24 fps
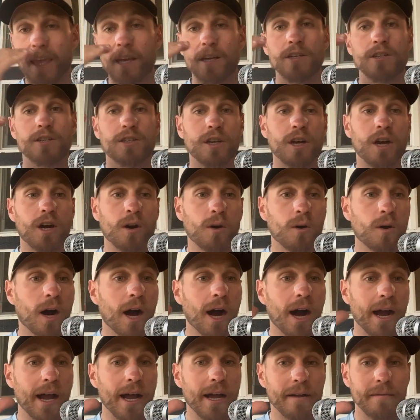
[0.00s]
So
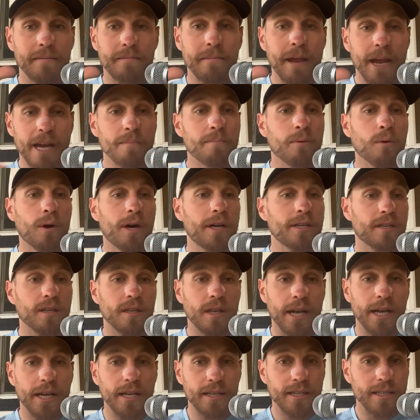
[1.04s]
I make a point to
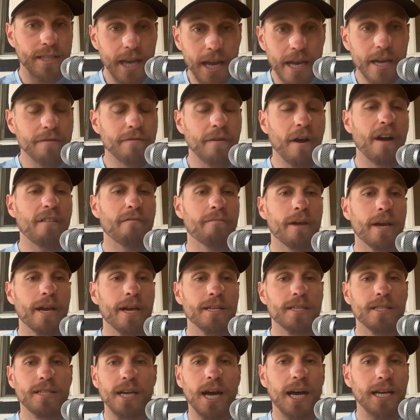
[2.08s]
like take 5
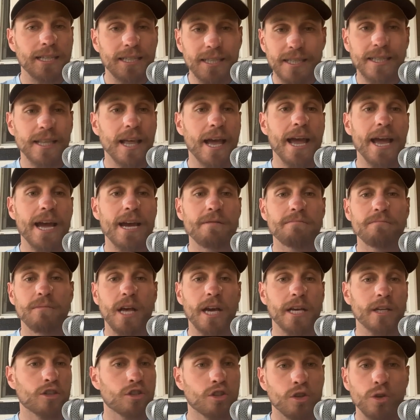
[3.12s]
minutes. I slam
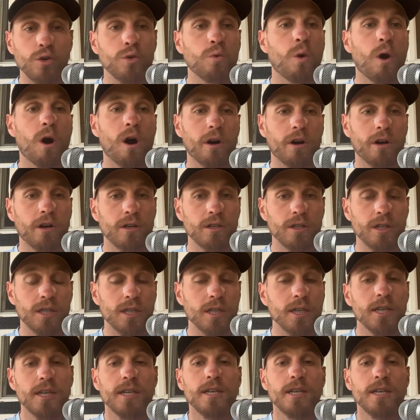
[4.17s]
like 2 waters.